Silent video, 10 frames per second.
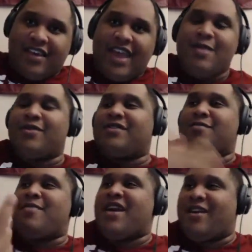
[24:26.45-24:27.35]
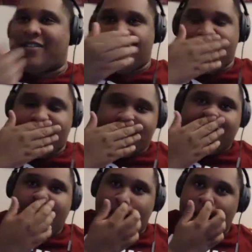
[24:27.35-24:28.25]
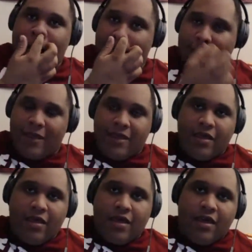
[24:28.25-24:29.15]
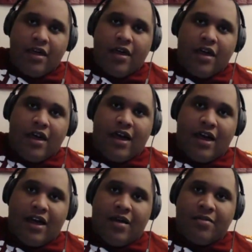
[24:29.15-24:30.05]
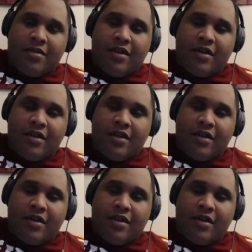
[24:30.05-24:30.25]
It was embarrassing to see. While